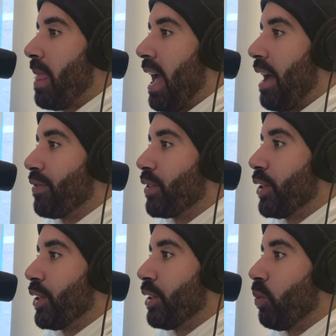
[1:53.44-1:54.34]

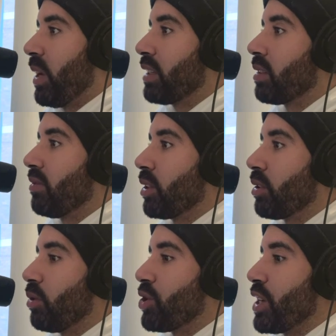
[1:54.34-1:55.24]
After weeks of
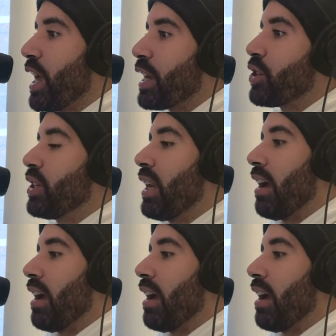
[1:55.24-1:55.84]
negotiation,